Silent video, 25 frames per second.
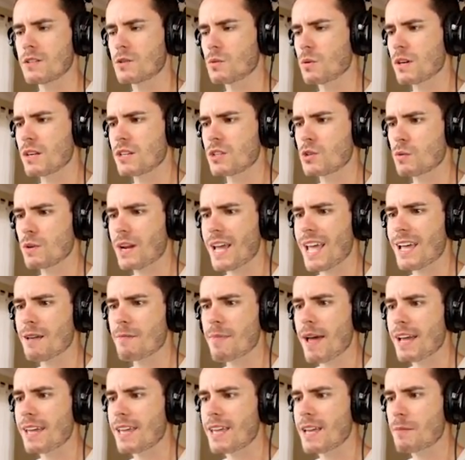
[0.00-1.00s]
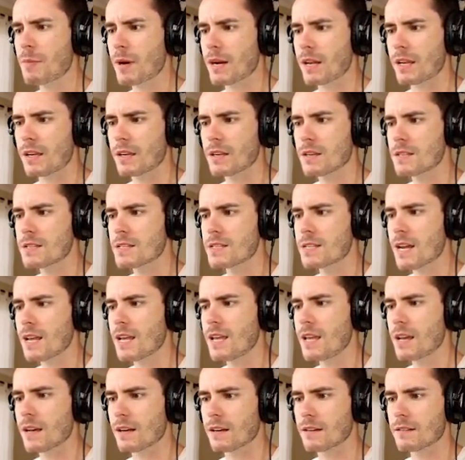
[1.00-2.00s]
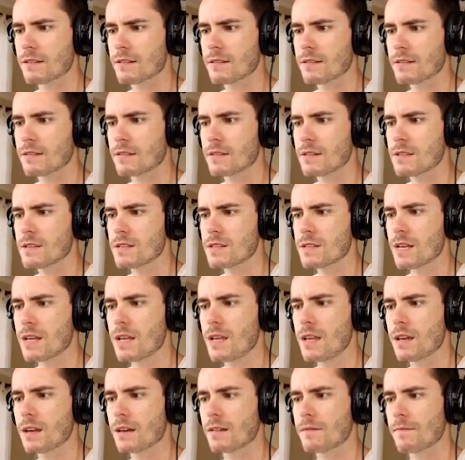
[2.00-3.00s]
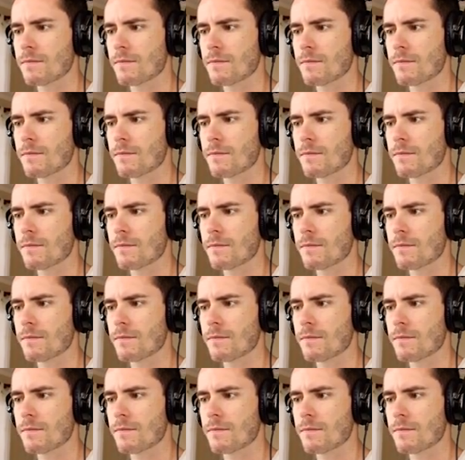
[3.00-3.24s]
Do you wanna do you wanna hang back here, buddy? Stay here. Stay here.